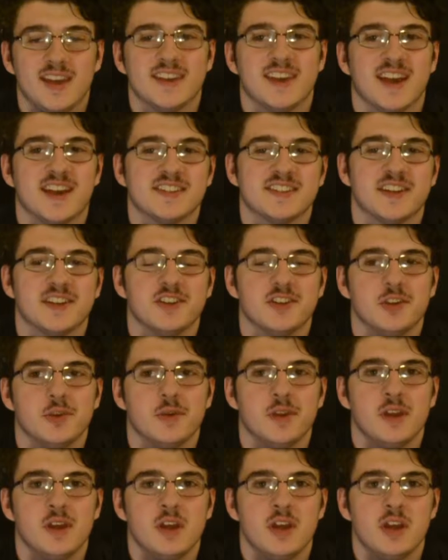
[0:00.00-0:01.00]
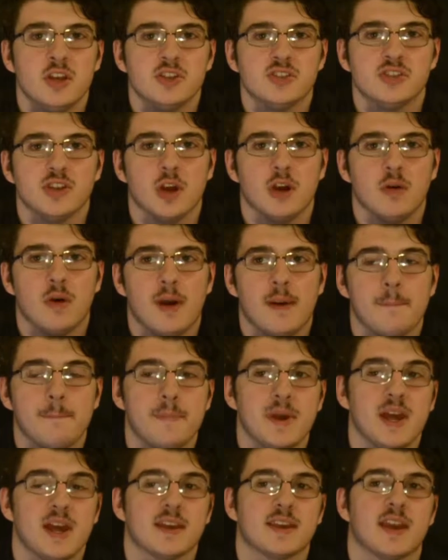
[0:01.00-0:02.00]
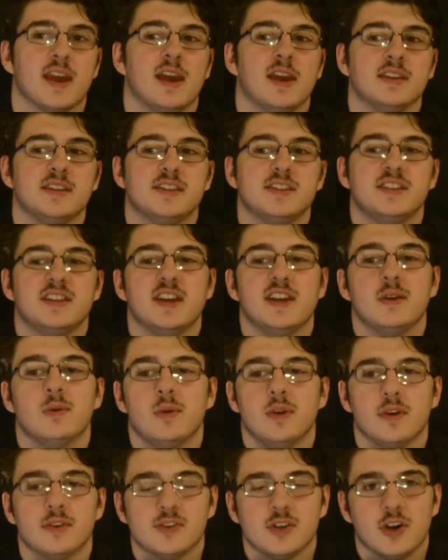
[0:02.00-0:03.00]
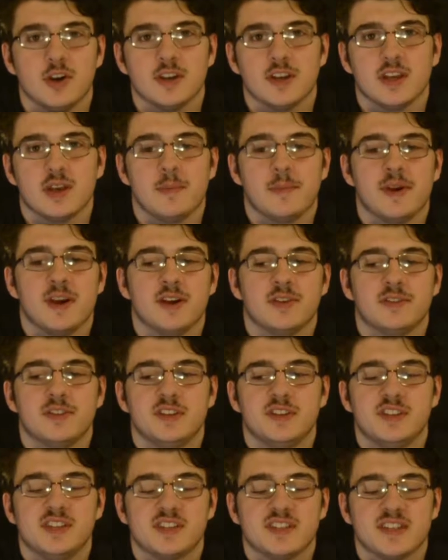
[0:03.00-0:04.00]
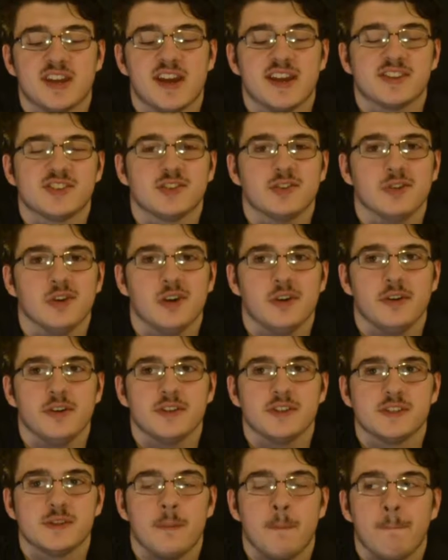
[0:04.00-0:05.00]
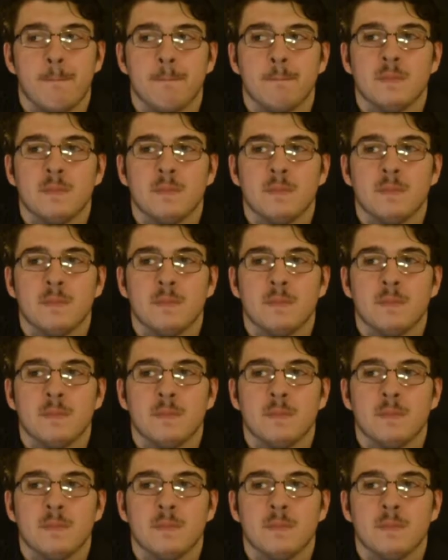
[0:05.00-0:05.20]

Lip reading: guys, how you doing? So I'm back and today we are talking about The Disaster Artist.